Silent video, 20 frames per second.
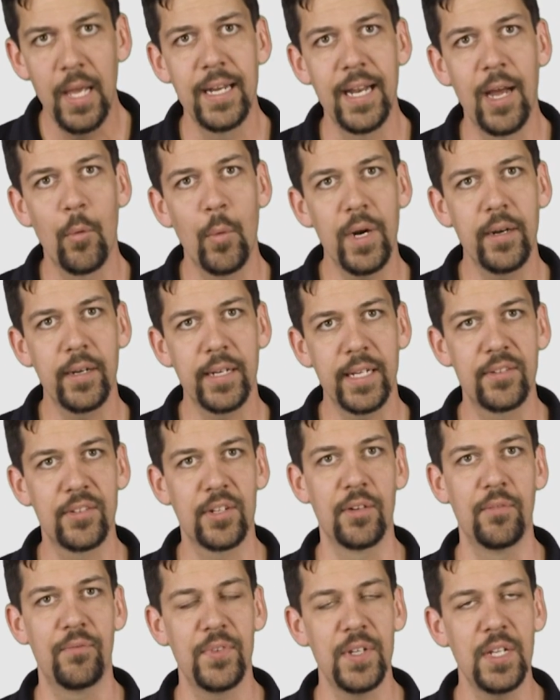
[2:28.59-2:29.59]
Now, where it gets
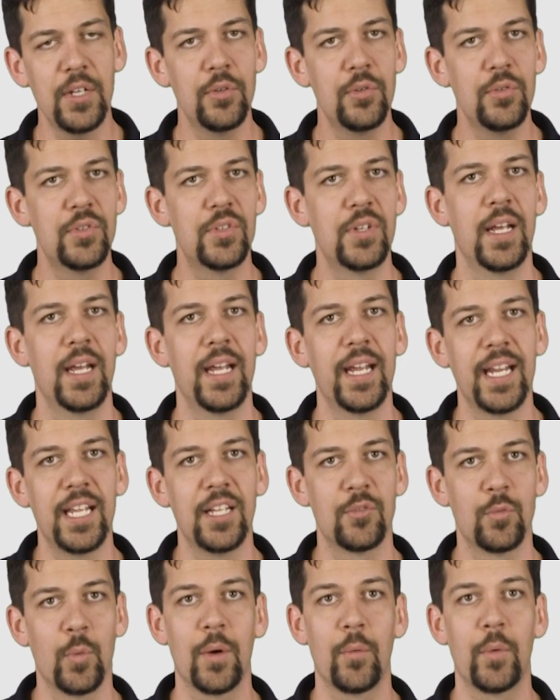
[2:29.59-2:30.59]
confused
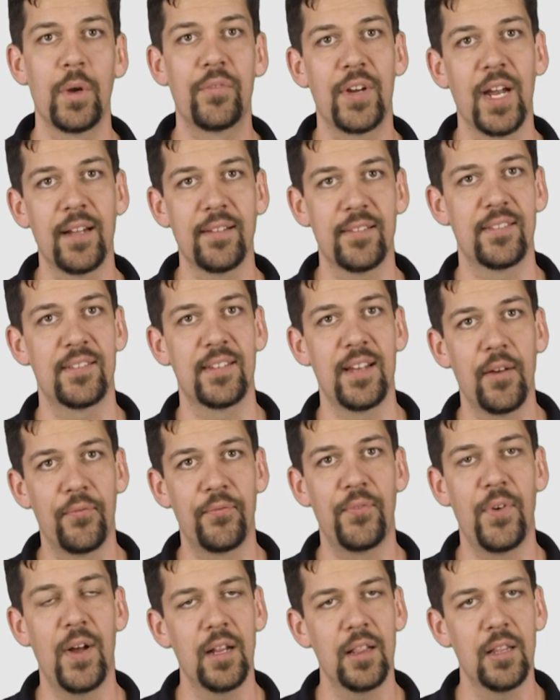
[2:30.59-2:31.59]
is where we've got stuff
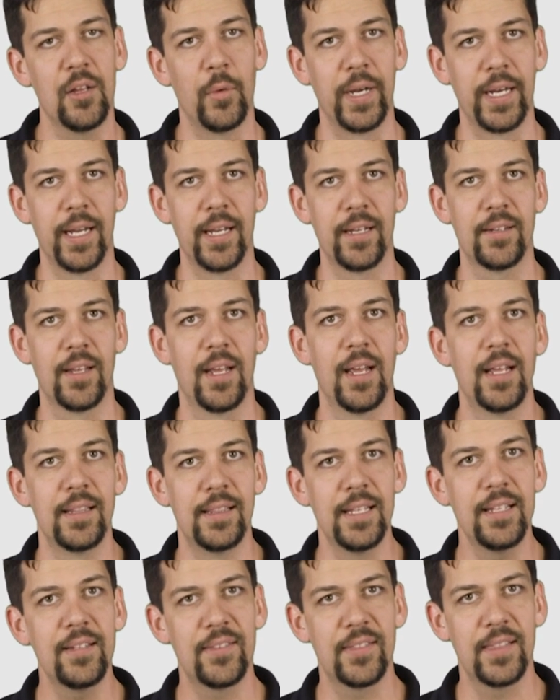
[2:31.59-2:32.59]
following it.
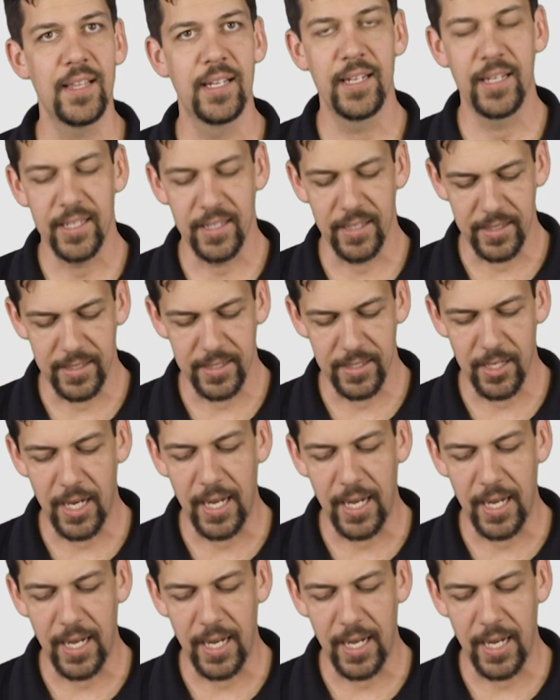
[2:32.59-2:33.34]
This thing